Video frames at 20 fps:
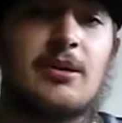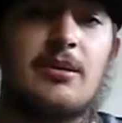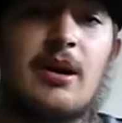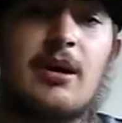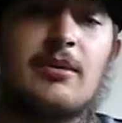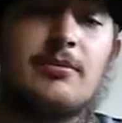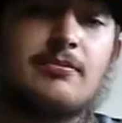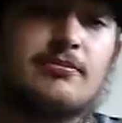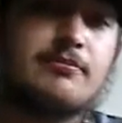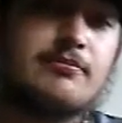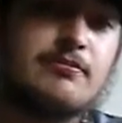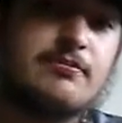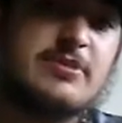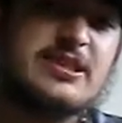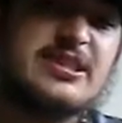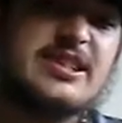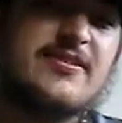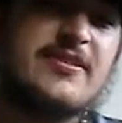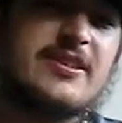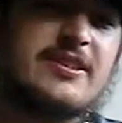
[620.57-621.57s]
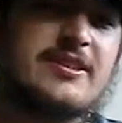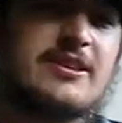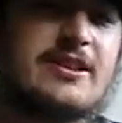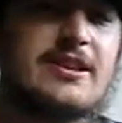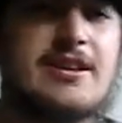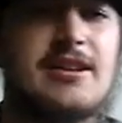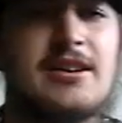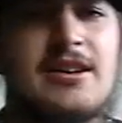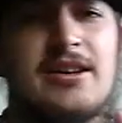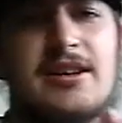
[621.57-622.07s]
I'm
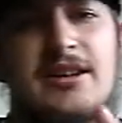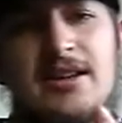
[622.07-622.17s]
specifically